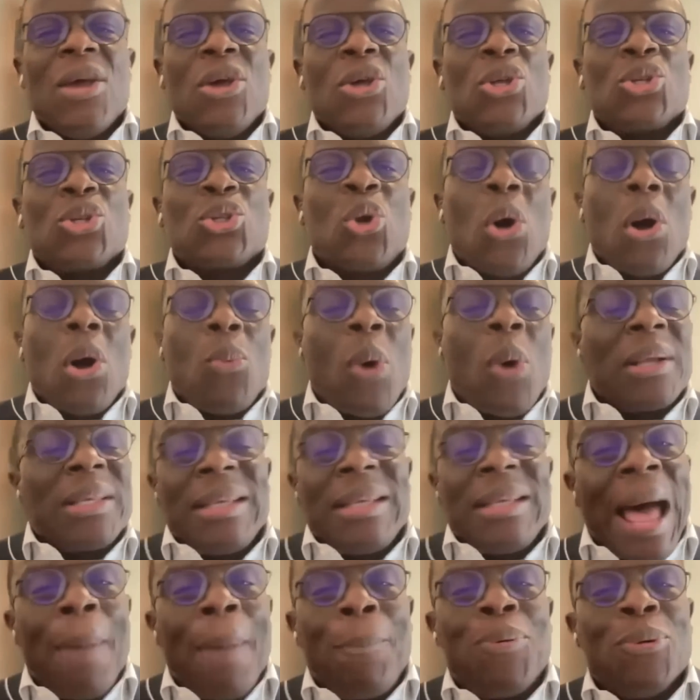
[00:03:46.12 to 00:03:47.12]
So
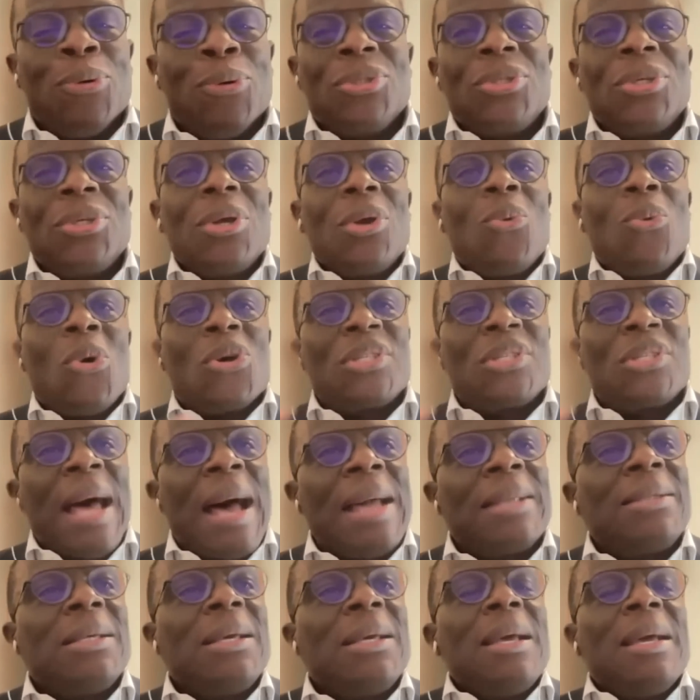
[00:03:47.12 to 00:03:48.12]
what happened was
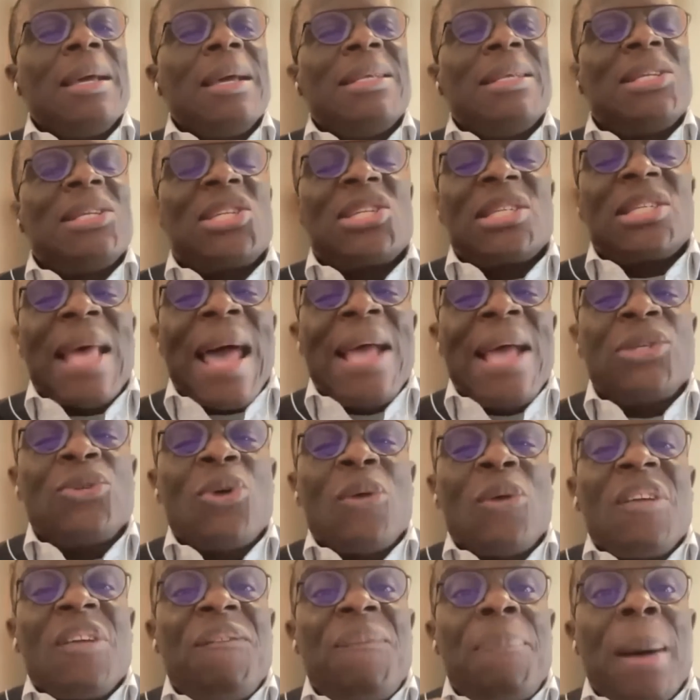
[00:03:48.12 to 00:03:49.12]
that the size
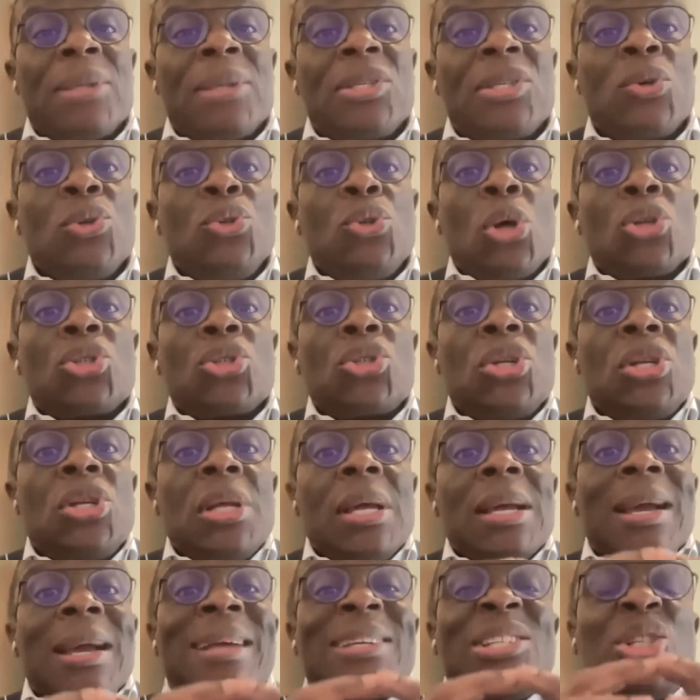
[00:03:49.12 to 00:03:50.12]
of the pharmaceutical industry
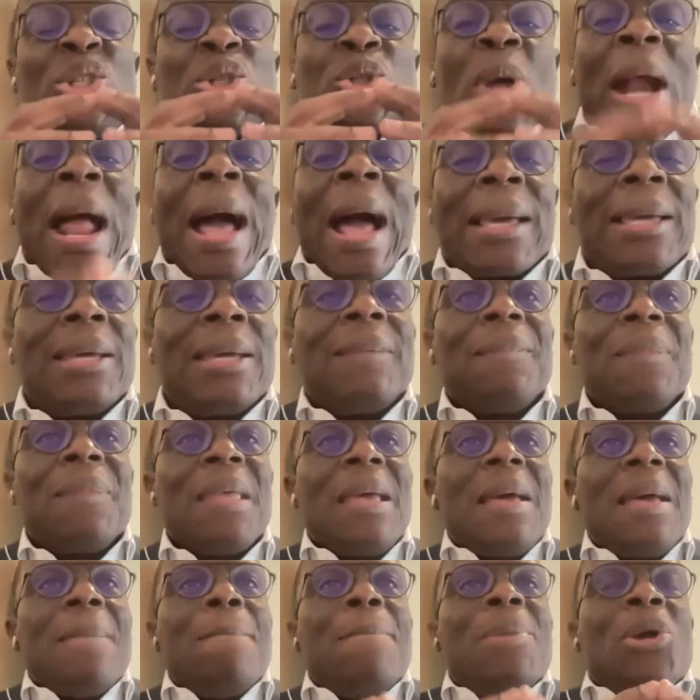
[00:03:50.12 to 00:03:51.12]
shrank,
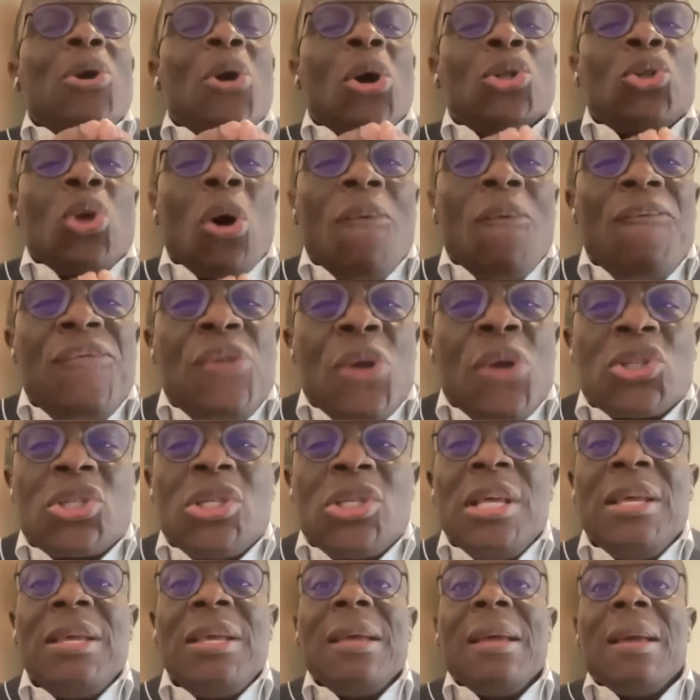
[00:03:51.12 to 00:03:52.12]
because
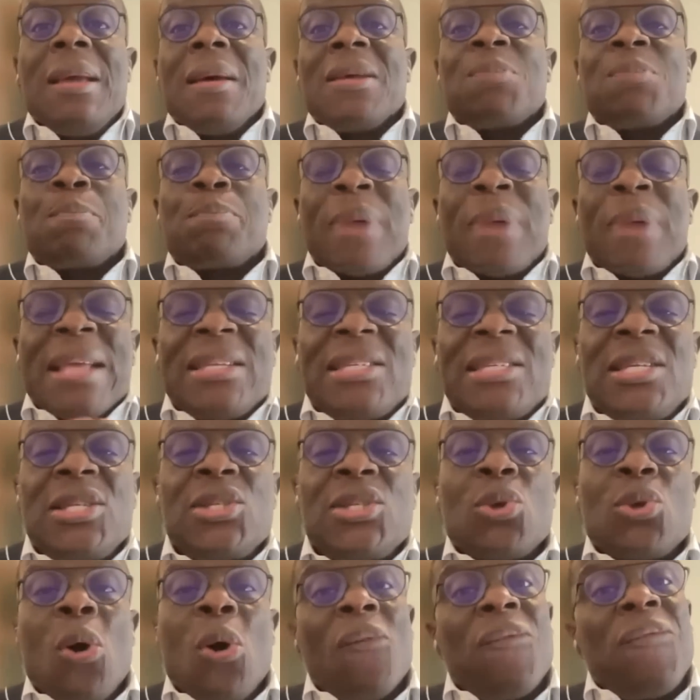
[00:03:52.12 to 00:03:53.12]
obviously
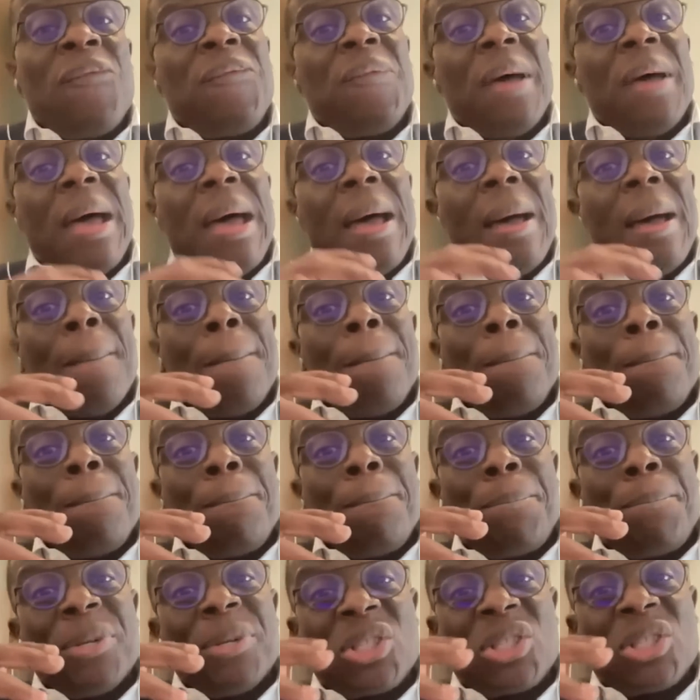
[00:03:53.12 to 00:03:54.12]
prices of
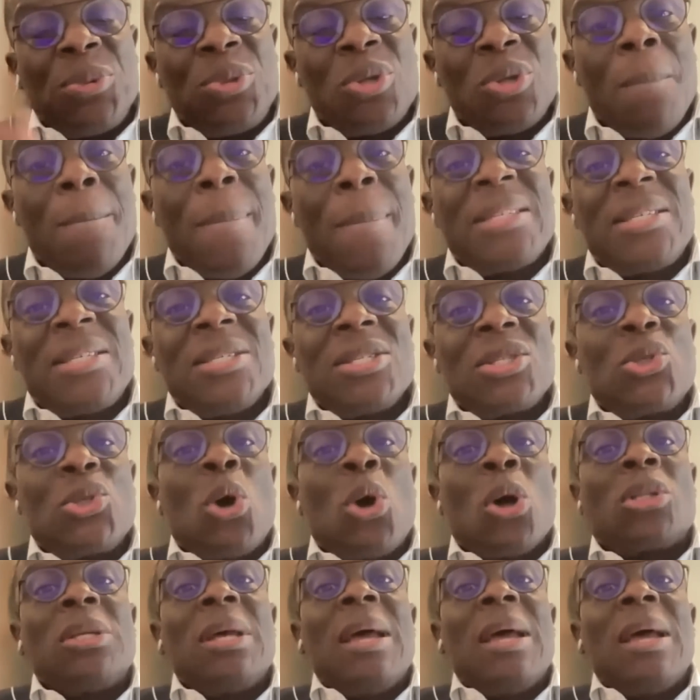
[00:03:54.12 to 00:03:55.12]
prescription medicines
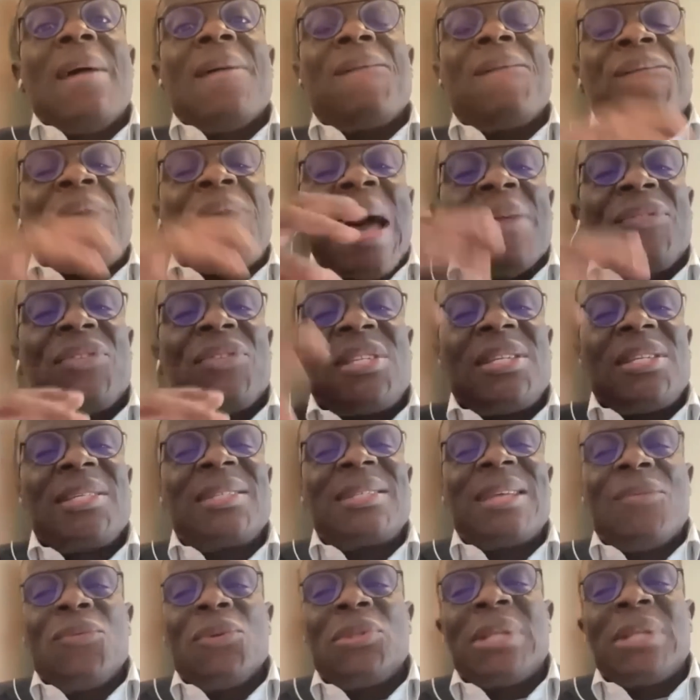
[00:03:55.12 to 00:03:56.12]
got 5, 6,
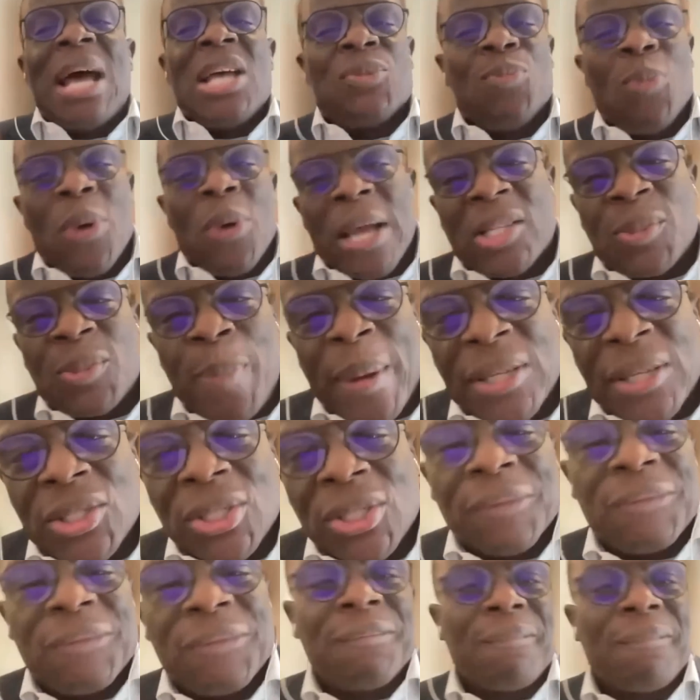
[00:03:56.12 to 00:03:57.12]
7 times more
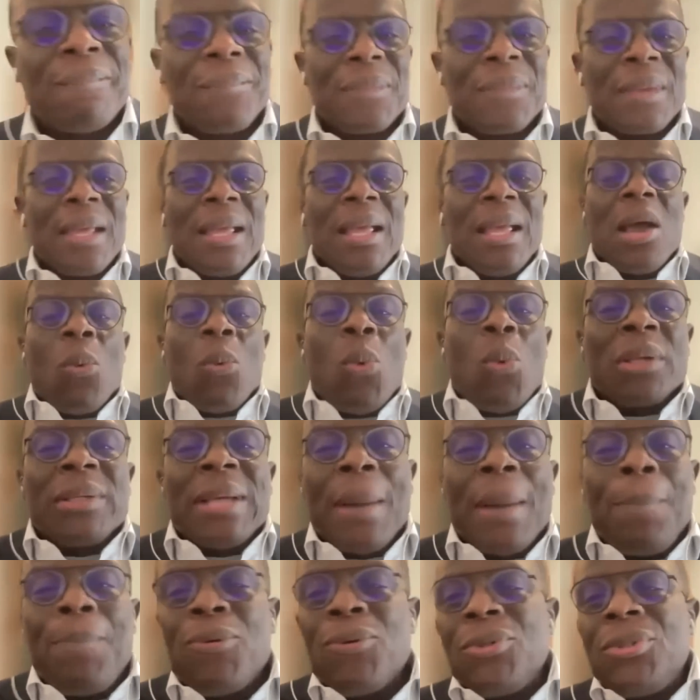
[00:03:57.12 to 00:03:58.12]
expensive. What
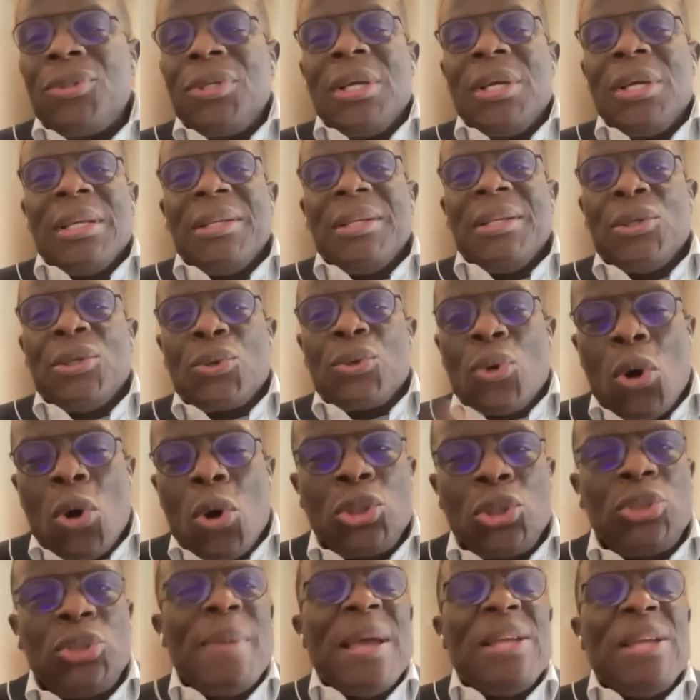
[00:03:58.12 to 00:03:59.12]
happened? The
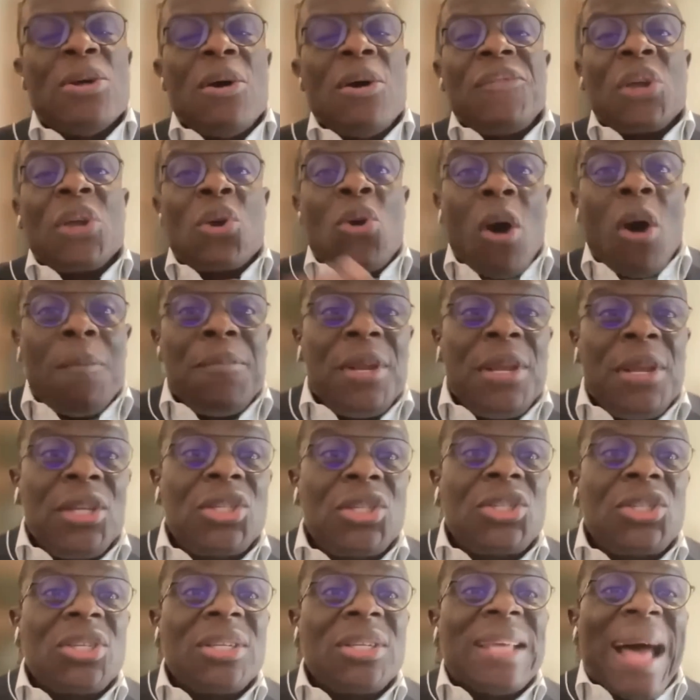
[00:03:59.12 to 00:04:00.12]
Roche, many of the
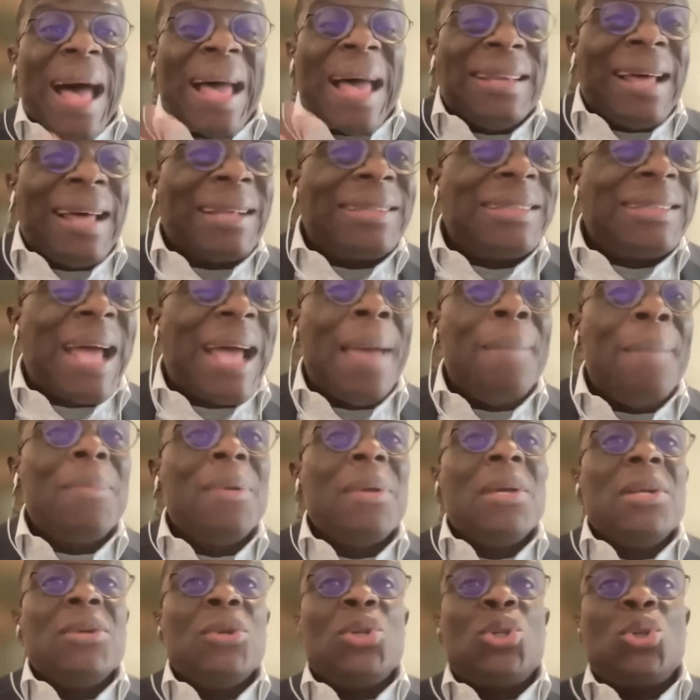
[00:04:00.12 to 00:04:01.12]
companies at that time,
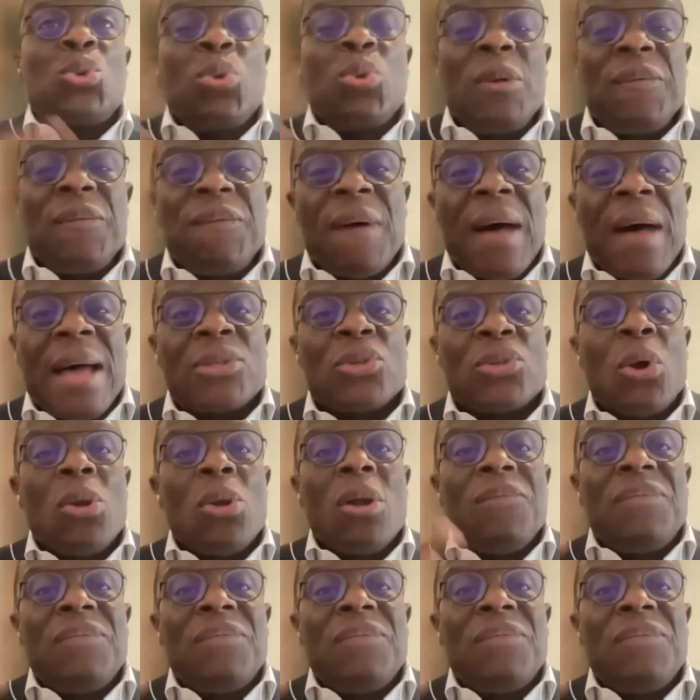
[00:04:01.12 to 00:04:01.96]
the Swiffers, all